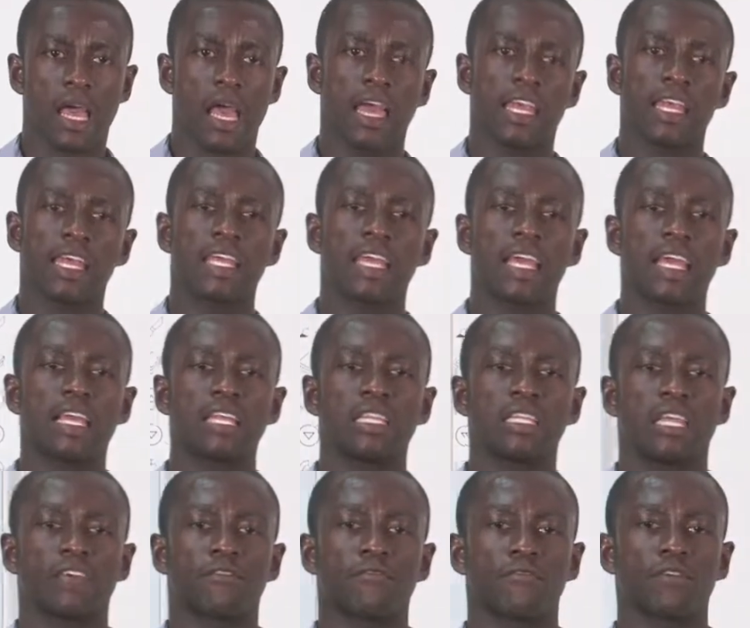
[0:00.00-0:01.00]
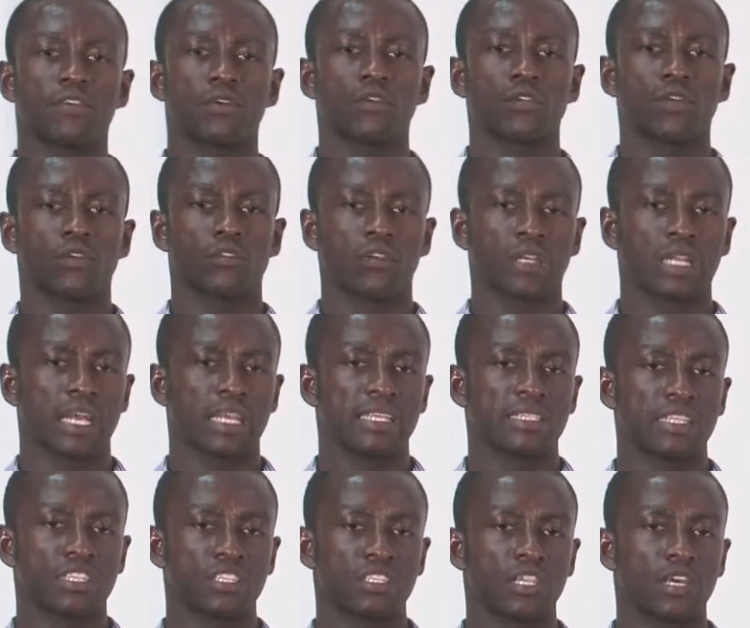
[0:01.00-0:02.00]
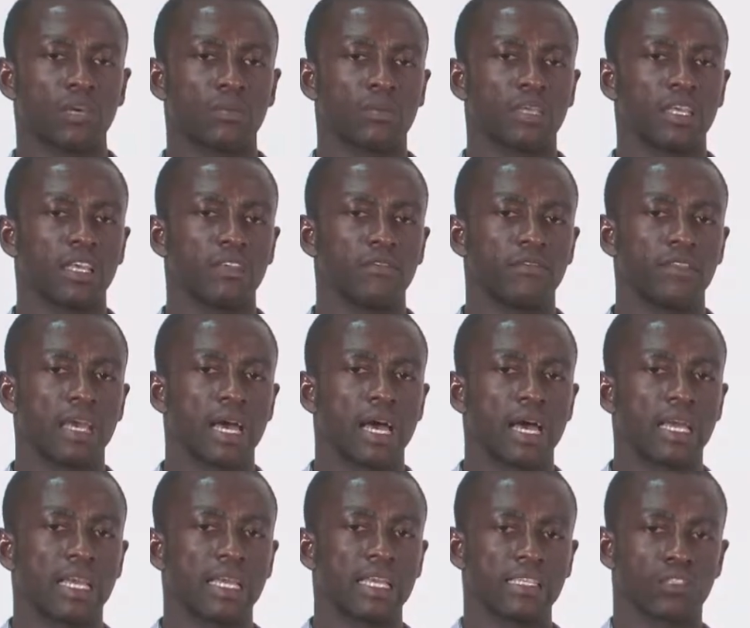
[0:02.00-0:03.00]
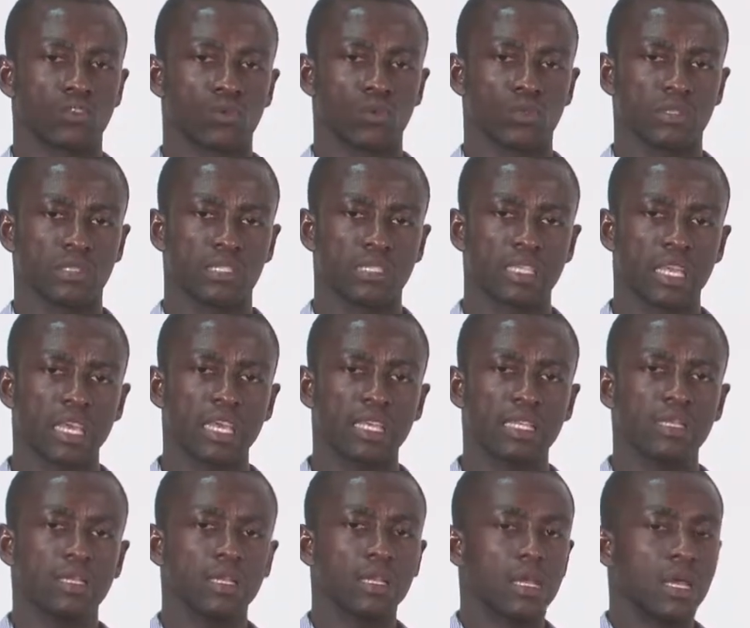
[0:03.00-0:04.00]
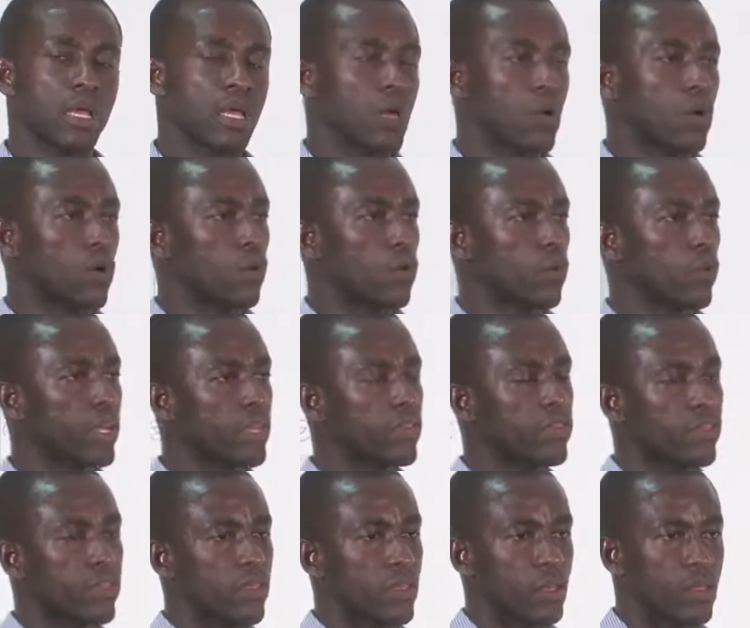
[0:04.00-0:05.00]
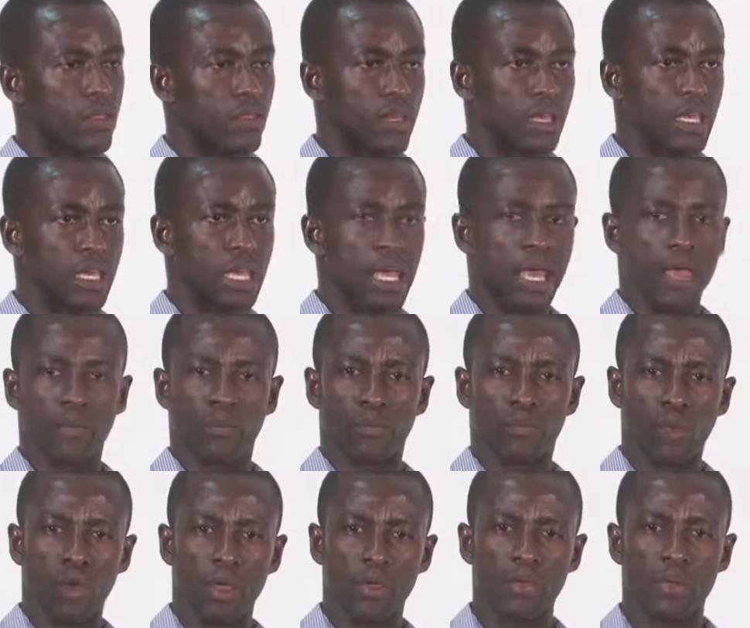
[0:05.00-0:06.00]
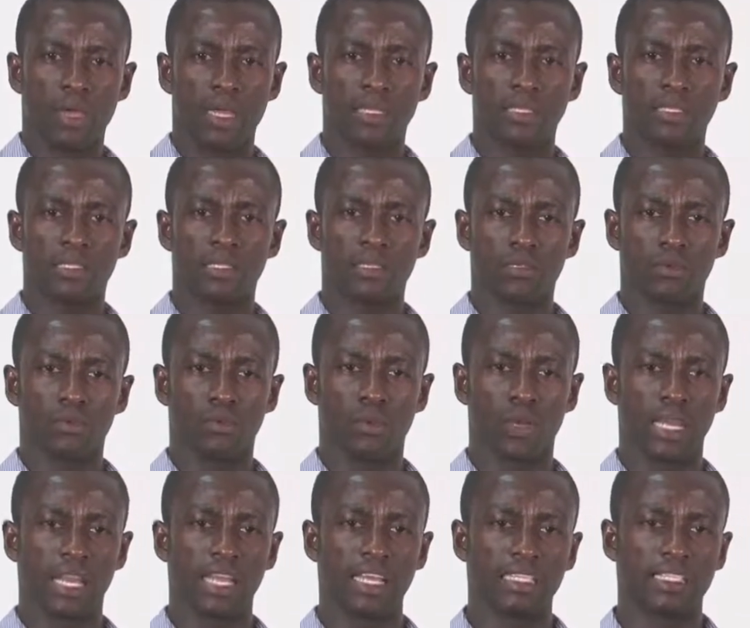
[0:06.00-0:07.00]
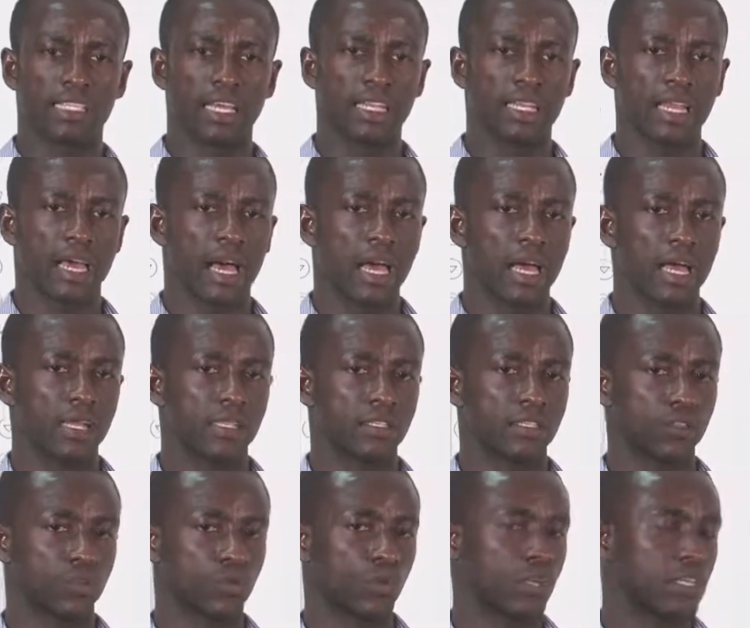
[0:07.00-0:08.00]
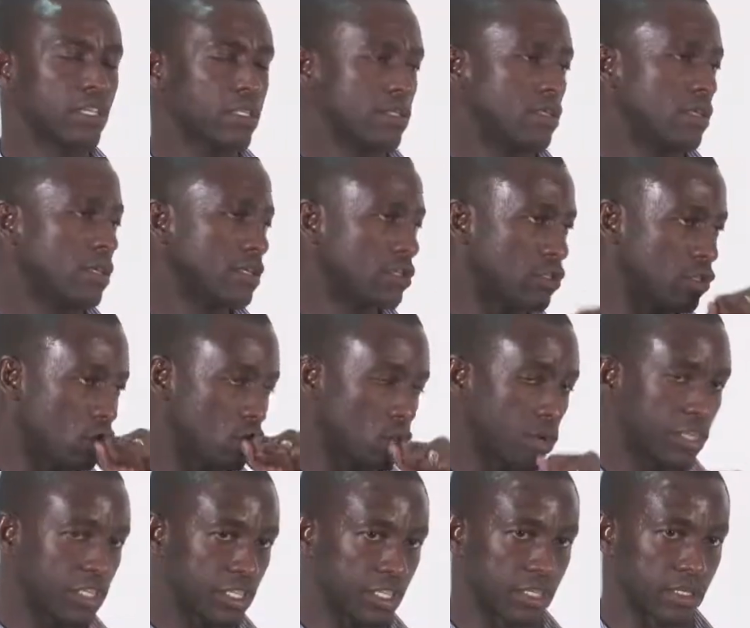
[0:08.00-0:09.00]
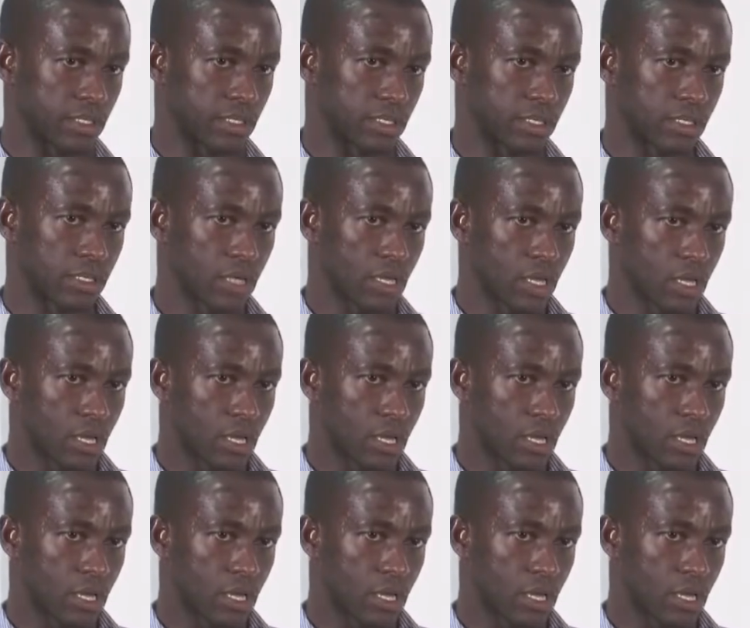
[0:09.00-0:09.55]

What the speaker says: And again, the field of organizational behavior is concerned with the employment-related situations.